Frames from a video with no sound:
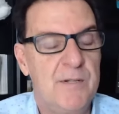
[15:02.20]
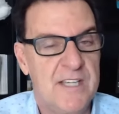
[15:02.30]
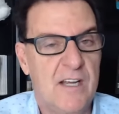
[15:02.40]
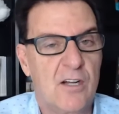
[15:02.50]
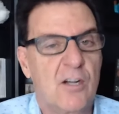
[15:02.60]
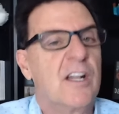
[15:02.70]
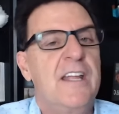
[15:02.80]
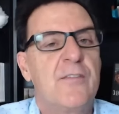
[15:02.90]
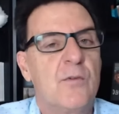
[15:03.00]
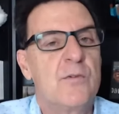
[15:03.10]

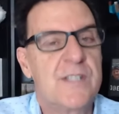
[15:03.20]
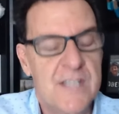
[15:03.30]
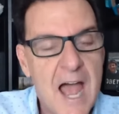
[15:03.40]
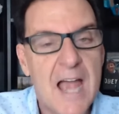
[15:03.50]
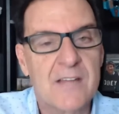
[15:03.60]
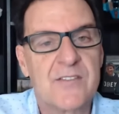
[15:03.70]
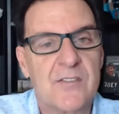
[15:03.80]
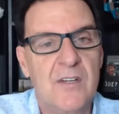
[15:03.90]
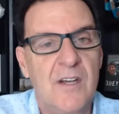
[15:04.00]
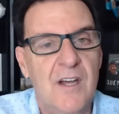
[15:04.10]
particularly through
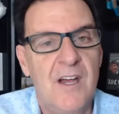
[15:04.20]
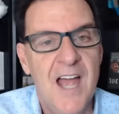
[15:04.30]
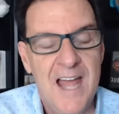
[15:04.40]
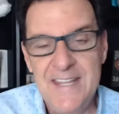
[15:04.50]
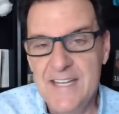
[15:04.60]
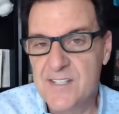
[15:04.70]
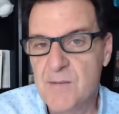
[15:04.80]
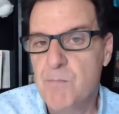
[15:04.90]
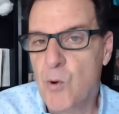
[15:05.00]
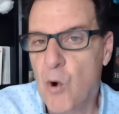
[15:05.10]
sex, I think it's
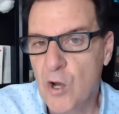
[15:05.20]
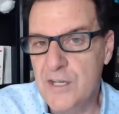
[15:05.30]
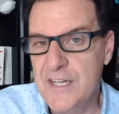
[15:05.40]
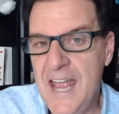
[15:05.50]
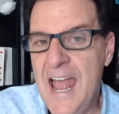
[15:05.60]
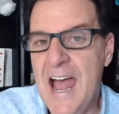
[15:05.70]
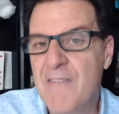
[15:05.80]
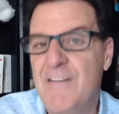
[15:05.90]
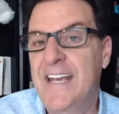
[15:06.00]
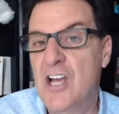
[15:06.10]
important to
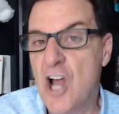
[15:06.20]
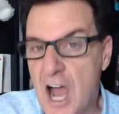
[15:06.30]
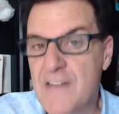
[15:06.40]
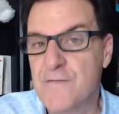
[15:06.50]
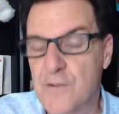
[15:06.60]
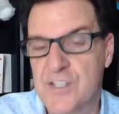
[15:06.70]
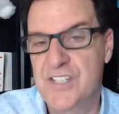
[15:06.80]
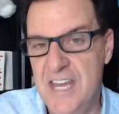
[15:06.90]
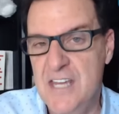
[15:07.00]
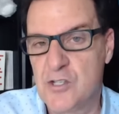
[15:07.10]
have a
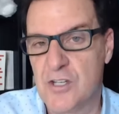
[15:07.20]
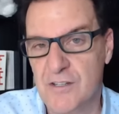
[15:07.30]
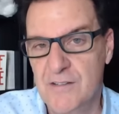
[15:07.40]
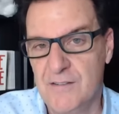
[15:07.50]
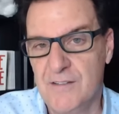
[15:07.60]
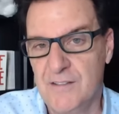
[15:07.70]
conversation,